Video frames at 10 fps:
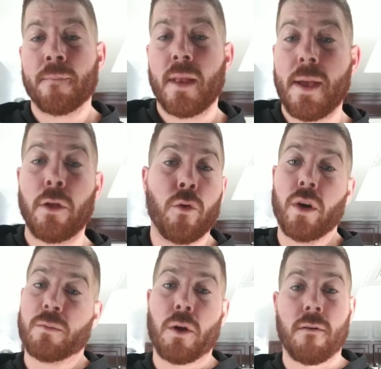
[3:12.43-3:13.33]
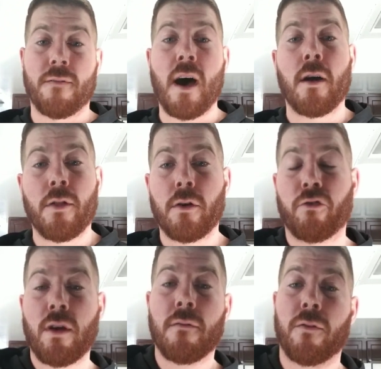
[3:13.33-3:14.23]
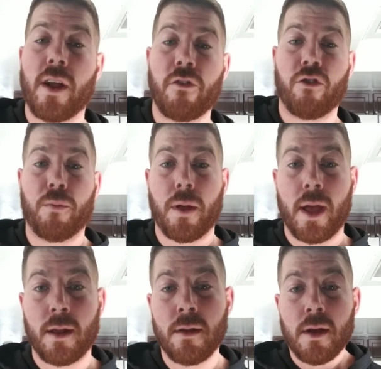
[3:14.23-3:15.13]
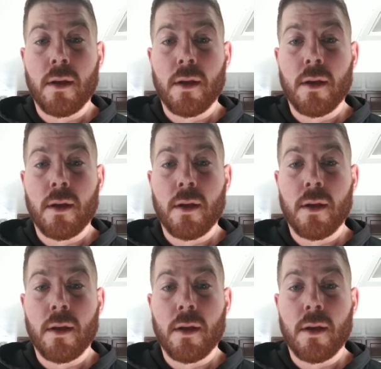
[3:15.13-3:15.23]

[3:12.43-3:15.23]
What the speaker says: Illinois has been on fire, though. Trent Frazier's playing